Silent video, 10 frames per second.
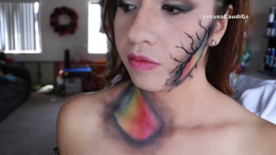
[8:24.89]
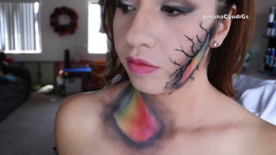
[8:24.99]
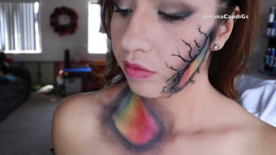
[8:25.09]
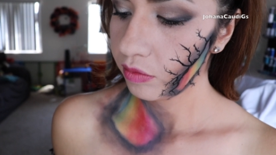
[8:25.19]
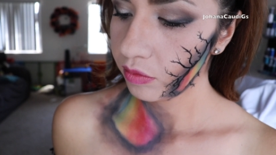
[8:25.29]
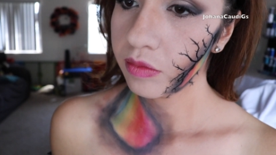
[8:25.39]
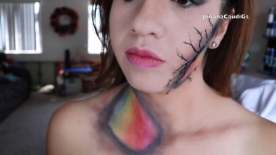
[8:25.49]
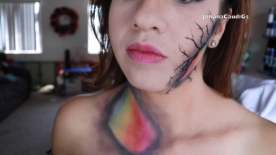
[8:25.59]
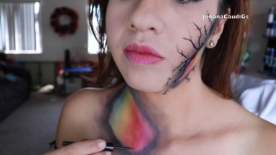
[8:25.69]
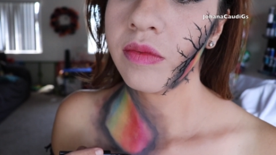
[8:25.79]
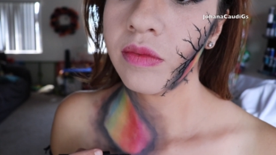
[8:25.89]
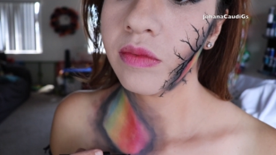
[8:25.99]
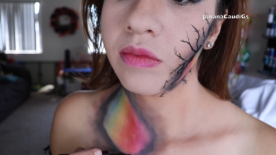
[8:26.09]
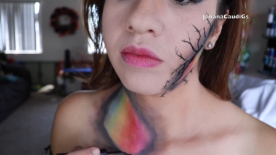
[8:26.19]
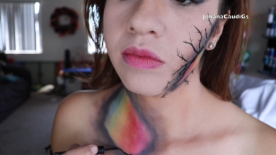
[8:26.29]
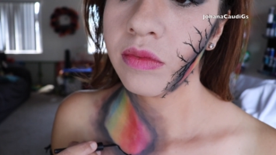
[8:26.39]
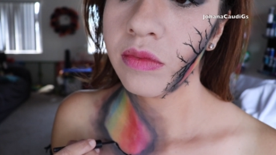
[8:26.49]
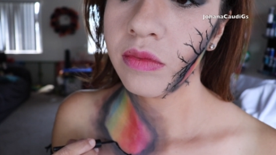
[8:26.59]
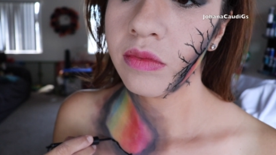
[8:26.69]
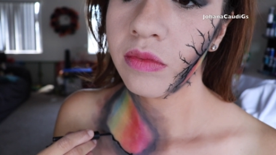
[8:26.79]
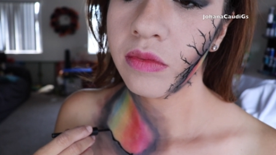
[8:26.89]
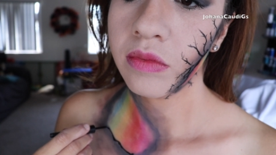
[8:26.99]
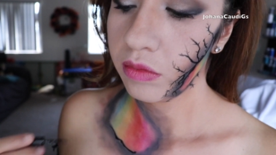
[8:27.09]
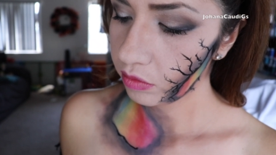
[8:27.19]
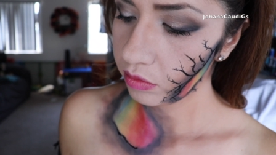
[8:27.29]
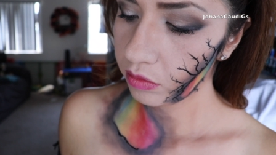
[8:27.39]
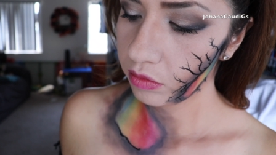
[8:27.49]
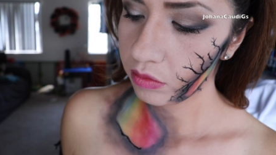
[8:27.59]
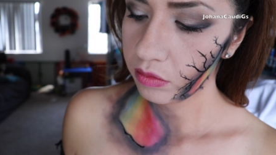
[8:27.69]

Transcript: And do the same thing with the chest area.